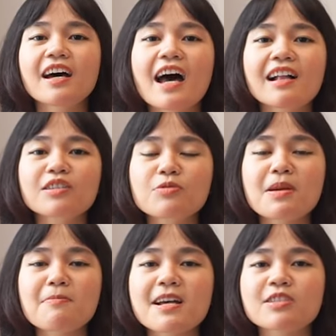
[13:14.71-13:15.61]
I'll do
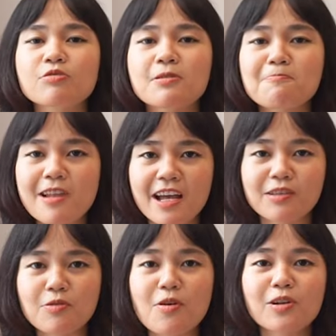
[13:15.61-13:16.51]
my best to reply
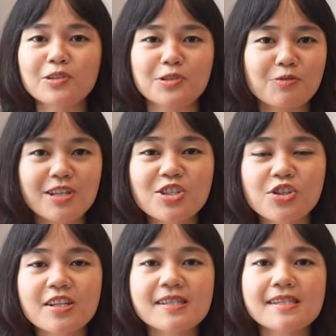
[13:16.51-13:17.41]
to all your
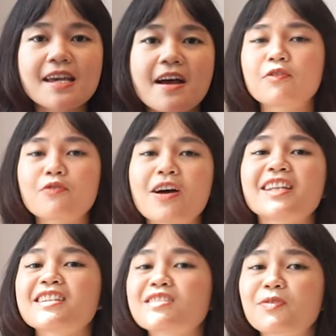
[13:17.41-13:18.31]
questions. If you
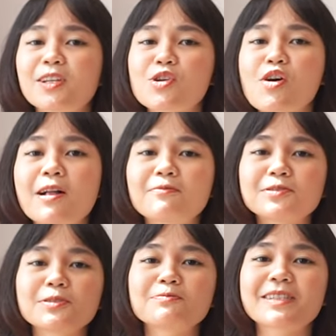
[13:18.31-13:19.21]
find this video
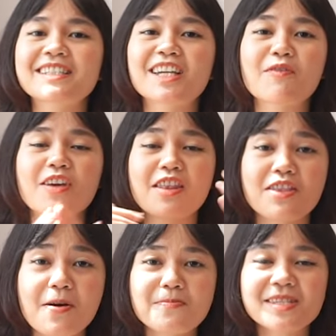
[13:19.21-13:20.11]
helpful, please give it a
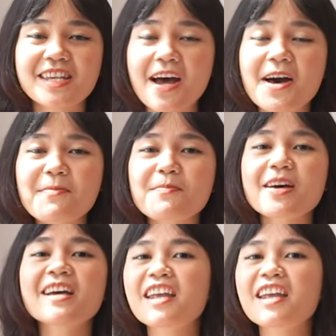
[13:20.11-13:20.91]
thumbs up.